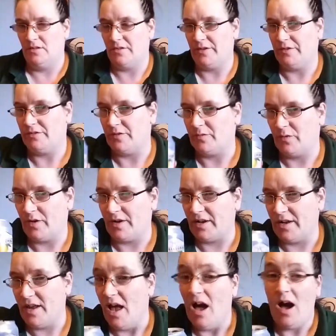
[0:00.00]
Thursday and
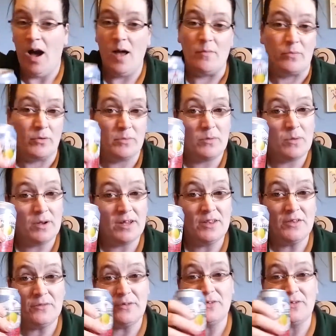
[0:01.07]
Friday, I'm probably working the